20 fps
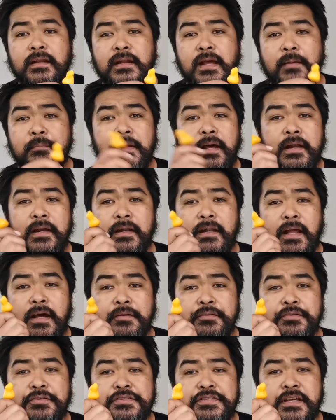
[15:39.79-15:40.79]
I'm not
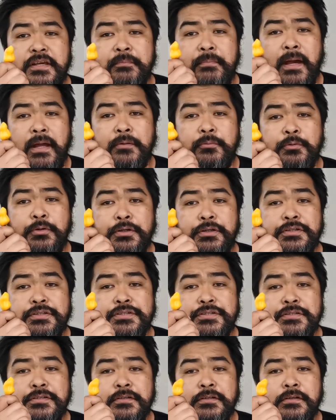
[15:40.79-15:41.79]
allowed to say bad words.
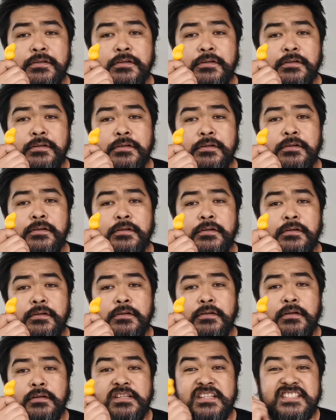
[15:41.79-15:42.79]

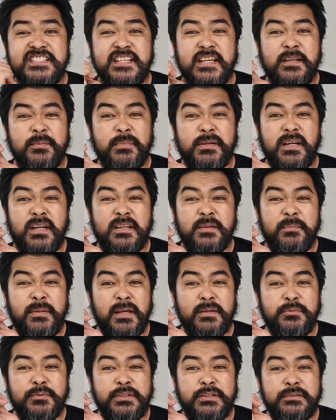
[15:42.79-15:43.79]
Son of a gun, a
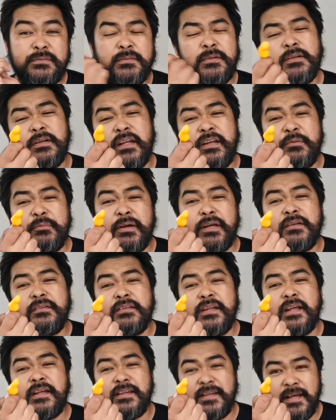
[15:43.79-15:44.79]
bad word. Well, anyway,
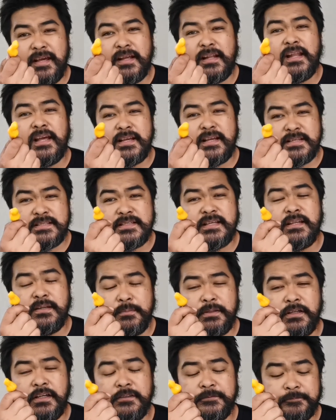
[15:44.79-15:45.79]
they kick like a son of
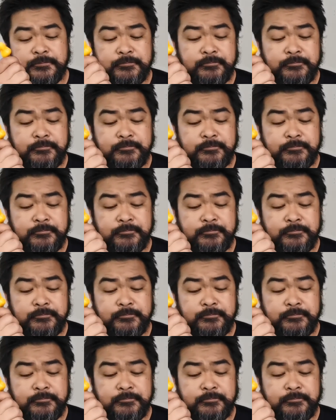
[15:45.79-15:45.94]
a gun.